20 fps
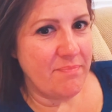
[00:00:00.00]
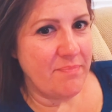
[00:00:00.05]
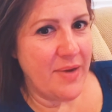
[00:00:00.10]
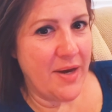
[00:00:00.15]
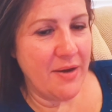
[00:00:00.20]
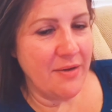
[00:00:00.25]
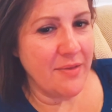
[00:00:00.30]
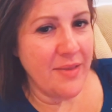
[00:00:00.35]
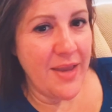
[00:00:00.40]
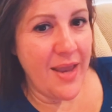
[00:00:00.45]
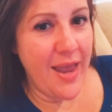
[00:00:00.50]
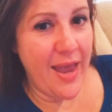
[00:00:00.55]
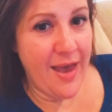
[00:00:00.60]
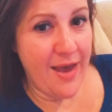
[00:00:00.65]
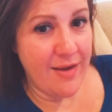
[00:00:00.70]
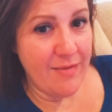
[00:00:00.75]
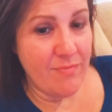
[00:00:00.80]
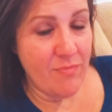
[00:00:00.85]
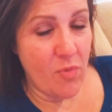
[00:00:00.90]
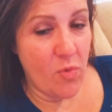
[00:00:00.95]
barely
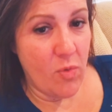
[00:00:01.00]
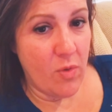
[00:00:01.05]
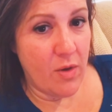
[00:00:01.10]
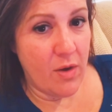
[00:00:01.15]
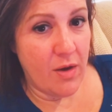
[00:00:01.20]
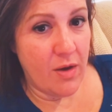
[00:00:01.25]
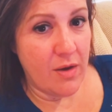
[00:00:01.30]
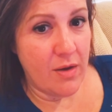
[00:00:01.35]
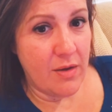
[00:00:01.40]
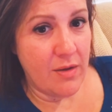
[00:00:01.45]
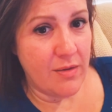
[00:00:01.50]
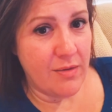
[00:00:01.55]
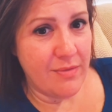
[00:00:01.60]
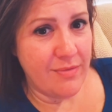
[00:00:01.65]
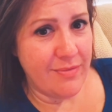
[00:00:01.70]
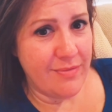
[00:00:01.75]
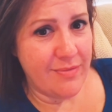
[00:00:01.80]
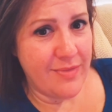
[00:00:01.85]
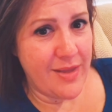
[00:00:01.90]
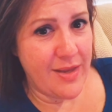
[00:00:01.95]
had more
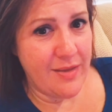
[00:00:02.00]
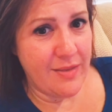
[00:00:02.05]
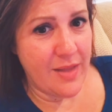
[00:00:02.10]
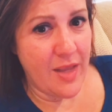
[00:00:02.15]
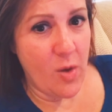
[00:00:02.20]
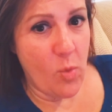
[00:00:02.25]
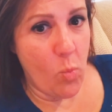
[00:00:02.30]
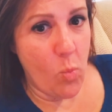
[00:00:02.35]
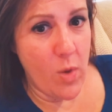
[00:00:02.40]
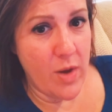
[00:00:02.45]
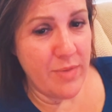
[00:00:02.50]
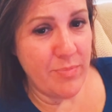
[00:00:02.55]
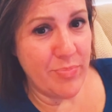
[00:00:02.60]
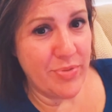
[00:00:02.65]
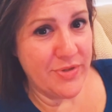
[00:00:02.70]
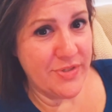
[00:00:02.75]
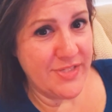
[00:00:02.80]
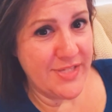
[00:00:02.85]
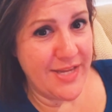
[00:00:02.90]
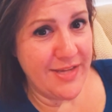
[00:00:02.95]
than like
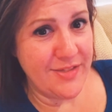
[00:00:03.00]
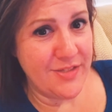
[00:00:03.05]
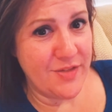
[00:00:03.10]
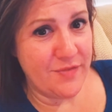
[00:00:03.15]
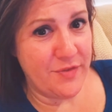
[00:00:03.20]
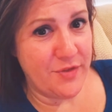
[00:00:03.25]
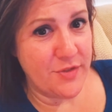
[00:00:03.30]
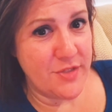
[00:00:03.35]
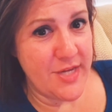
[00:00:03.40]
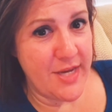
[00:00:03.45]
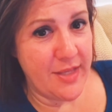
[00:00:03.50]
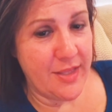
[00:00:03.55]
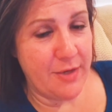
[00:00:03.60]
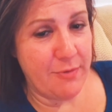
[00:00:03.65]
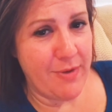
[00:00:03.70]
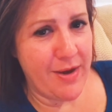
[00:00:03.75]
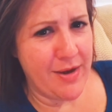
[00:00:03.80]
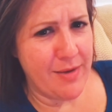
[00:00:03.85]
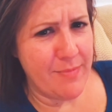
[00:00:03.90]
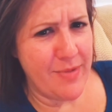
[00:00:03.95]
1% of your daily
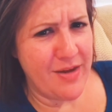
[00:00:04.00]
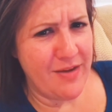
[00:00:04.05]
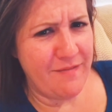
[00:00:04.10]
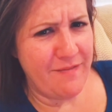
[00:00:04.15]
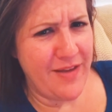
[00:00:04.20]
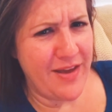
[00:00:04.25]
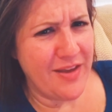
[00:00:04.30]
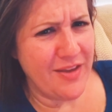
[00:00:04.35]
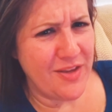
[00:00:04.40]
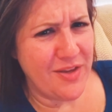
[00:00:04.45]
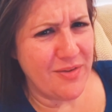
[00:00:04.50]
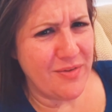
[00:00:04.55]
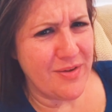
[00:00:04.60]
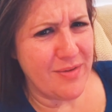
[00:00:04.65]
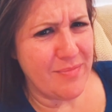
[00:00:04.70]
recommended value.